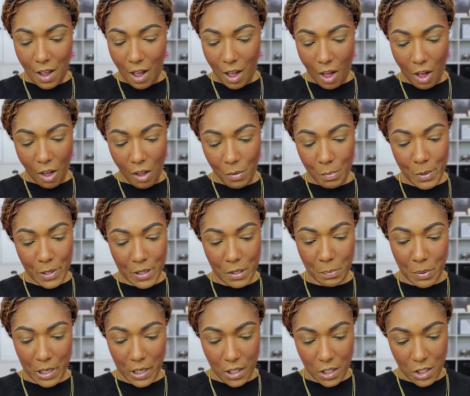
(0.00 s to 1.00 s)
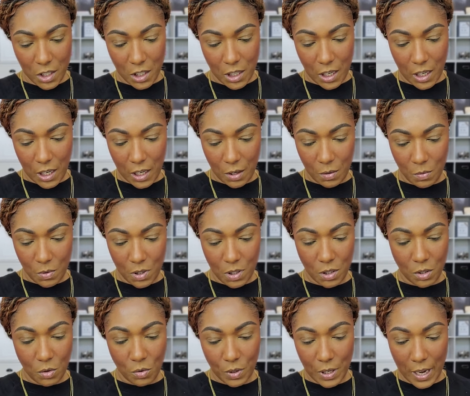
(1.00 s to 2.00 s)
all but the pink shade was
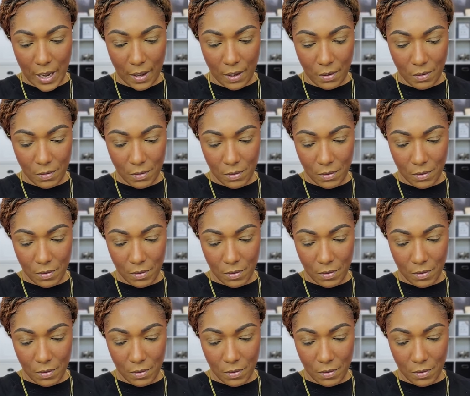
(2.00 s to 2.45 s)
sold out.